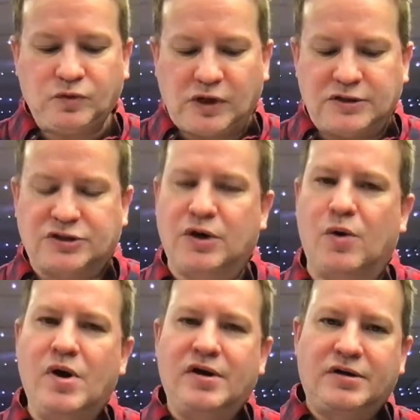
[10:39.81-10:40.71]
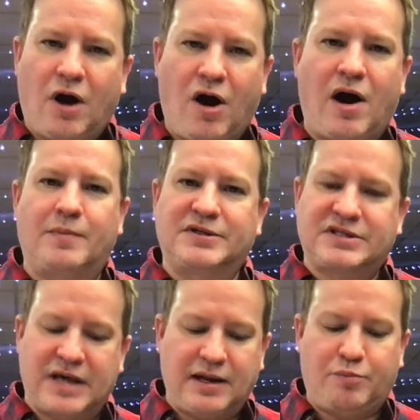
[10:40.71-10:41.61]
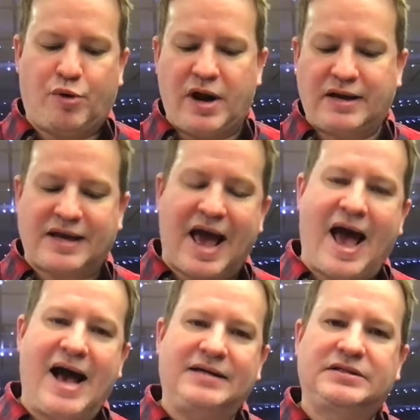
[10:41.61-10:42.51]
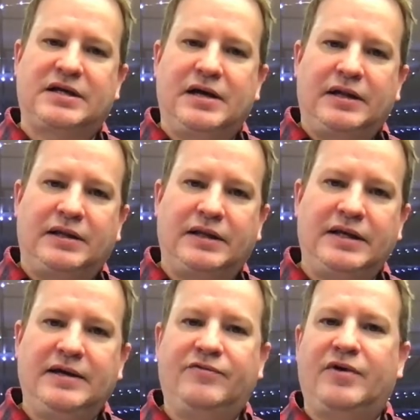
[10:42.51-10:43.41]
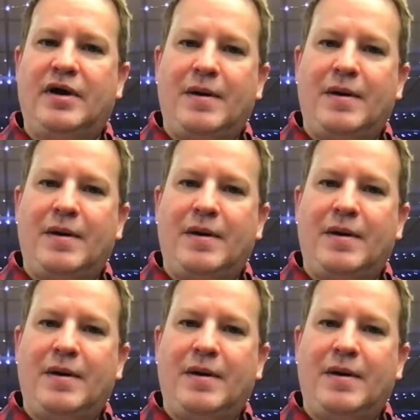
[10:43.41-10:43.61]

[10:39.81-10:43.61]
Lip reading: So calm, celebrate, ask, leave,